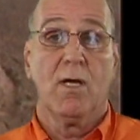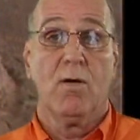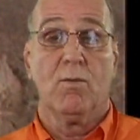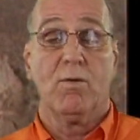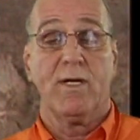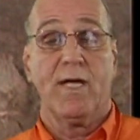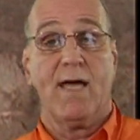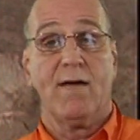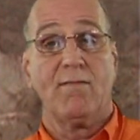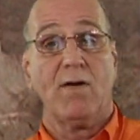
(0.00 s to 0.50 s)

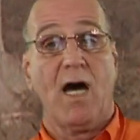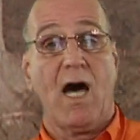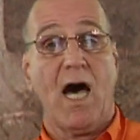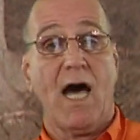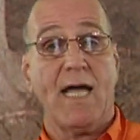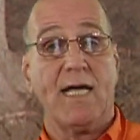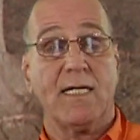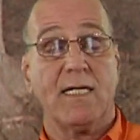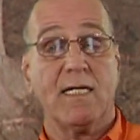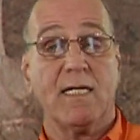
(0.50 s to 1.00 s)
we have a
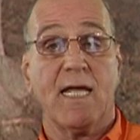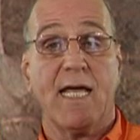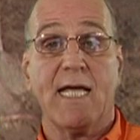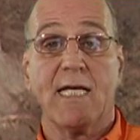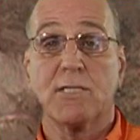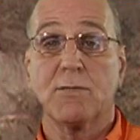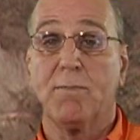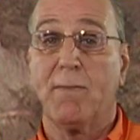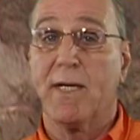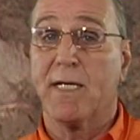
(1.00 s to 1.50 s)
heightened
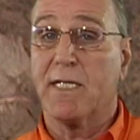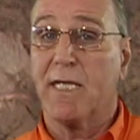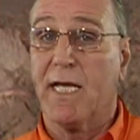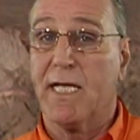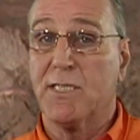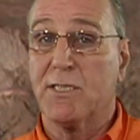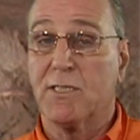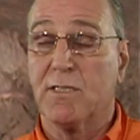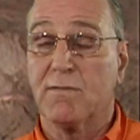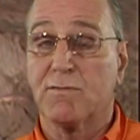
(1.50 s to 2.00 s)

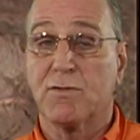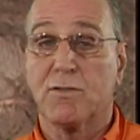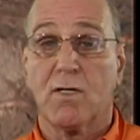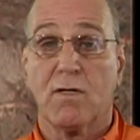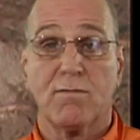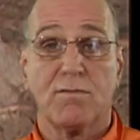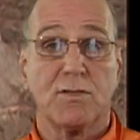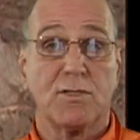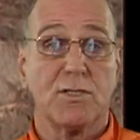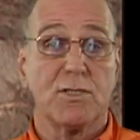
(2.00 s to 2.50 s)
expectation of
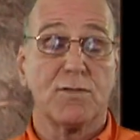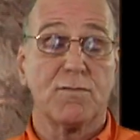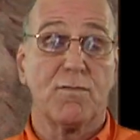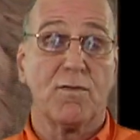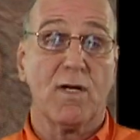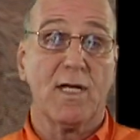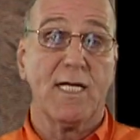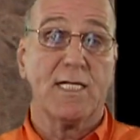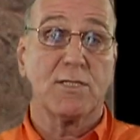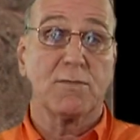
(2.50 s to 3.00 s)
services
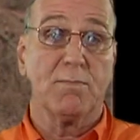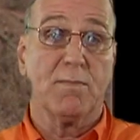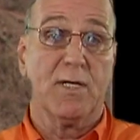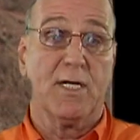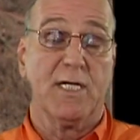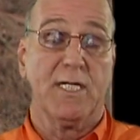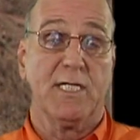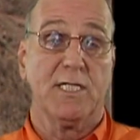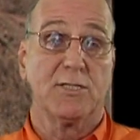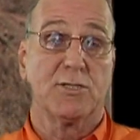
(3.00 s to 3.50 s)
for less
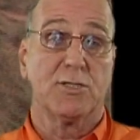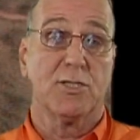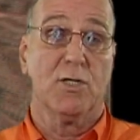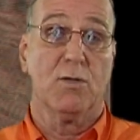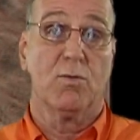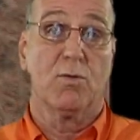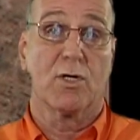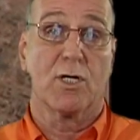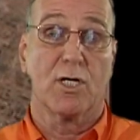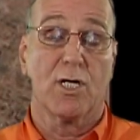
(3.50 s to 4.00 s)
money, and so
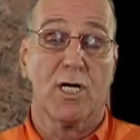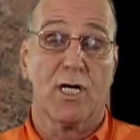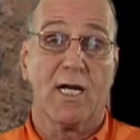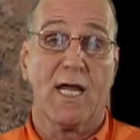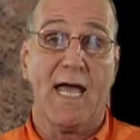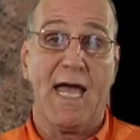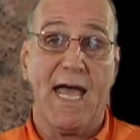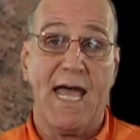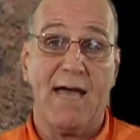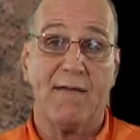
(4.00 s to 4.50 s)
we're going to
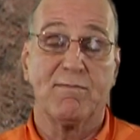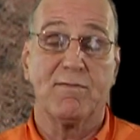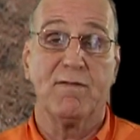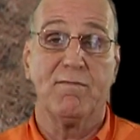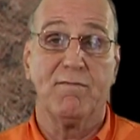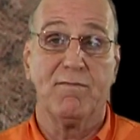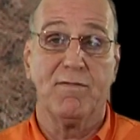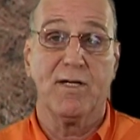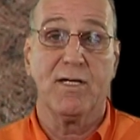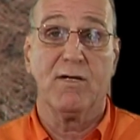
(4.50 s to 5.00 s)
have to
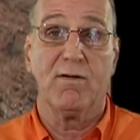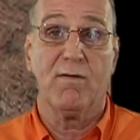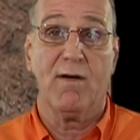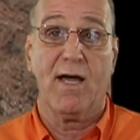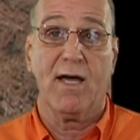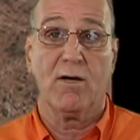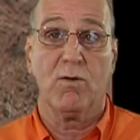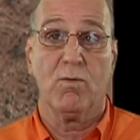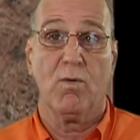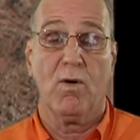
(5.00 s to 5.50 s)
figure
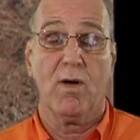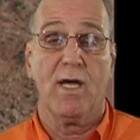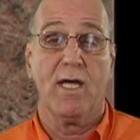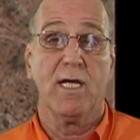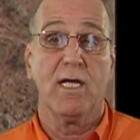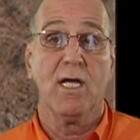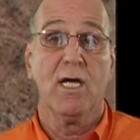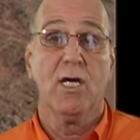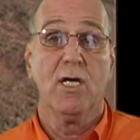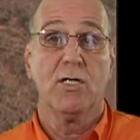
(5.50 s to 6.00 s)
out a
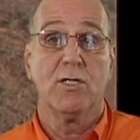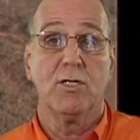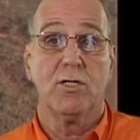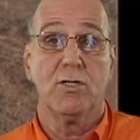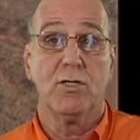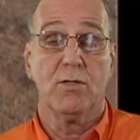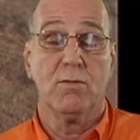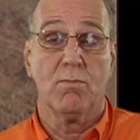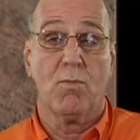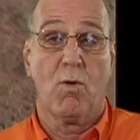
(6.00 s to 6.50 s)
way to
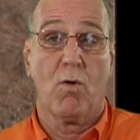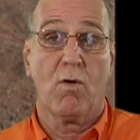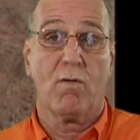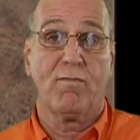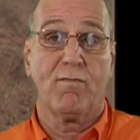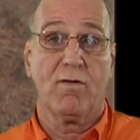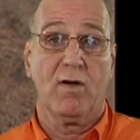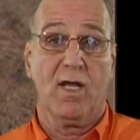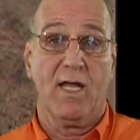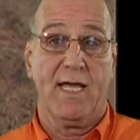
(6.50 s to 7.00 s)
do more
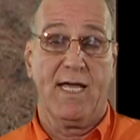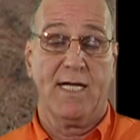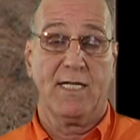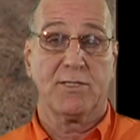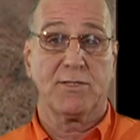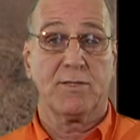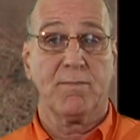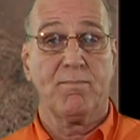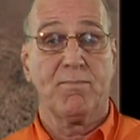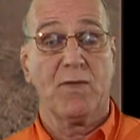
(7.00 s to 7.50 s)
for
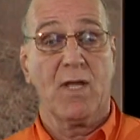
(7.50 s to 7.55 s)
less,